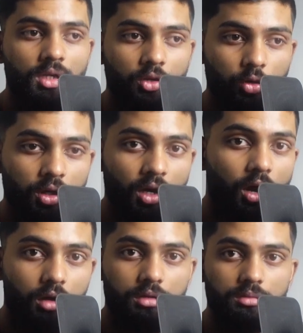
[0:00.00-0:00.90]
who
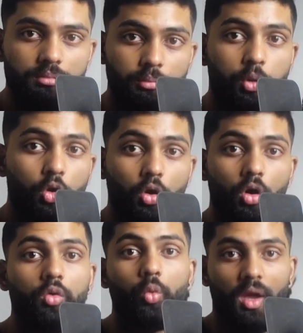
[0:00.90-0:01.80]
can't put
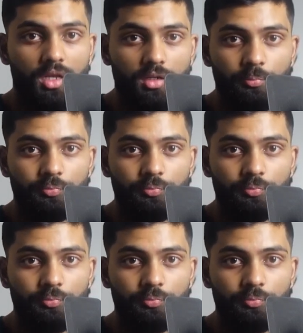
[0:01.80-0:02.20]
on weight.